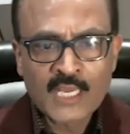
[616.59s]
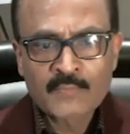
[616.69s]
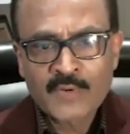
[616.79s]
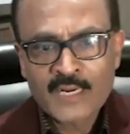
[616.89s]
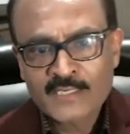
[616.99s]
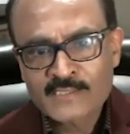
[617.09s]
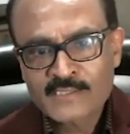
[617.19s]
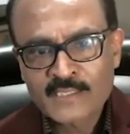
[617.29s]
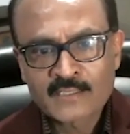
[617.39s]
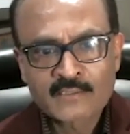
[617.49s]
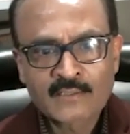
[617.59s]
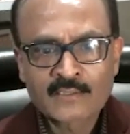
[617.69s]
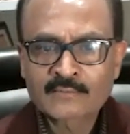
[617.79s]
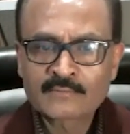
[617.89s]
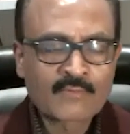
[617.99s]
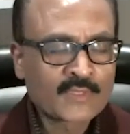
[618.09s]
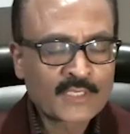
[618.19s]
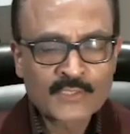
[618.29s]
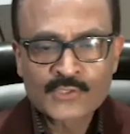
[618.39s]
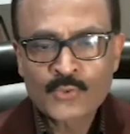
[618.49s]
I'm practicing,
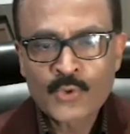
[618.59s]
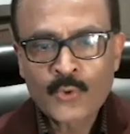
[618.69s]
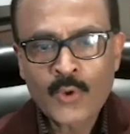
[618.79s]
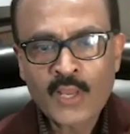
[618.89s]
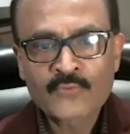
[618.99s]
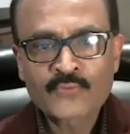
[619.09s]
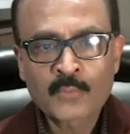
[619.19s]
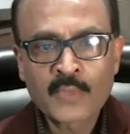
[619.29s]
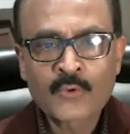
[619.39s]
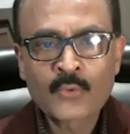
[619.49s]
everything is going well for me.